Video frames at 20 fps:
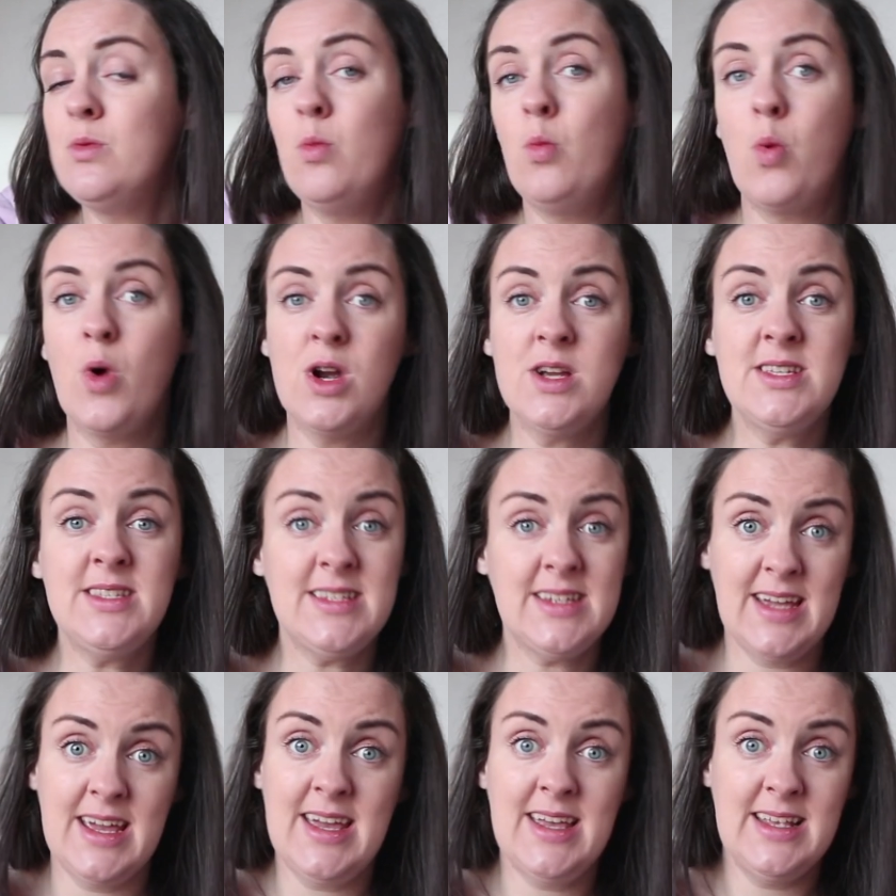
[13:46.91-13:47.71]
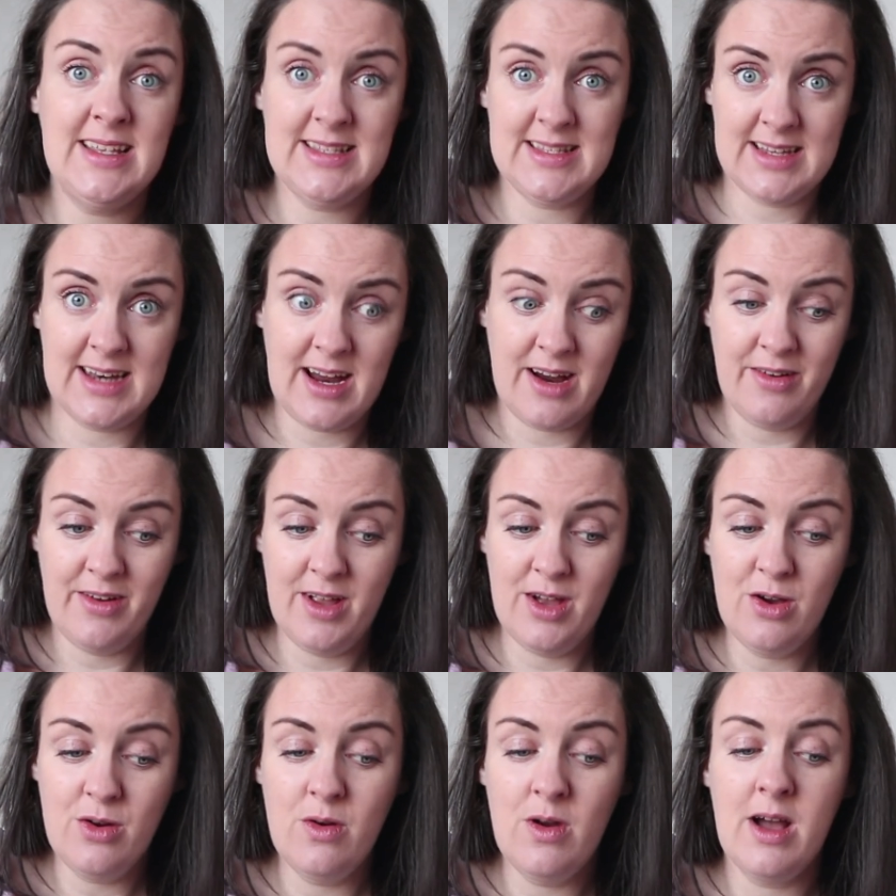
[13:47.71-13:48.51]
worst case
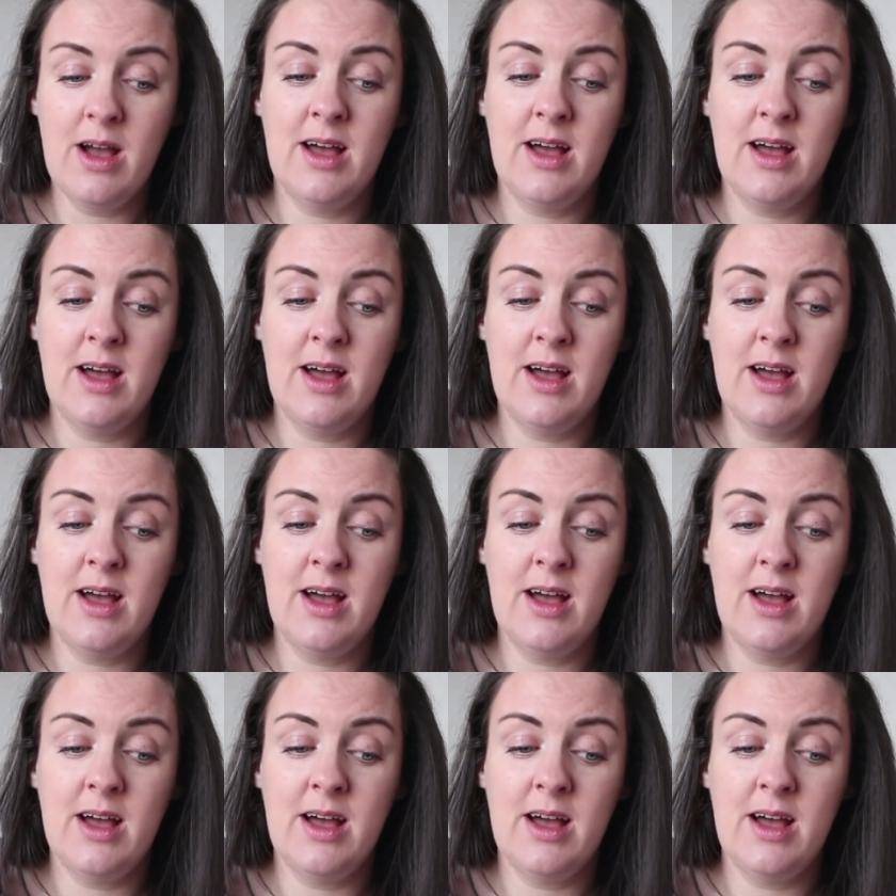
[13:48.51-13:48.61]
scenario.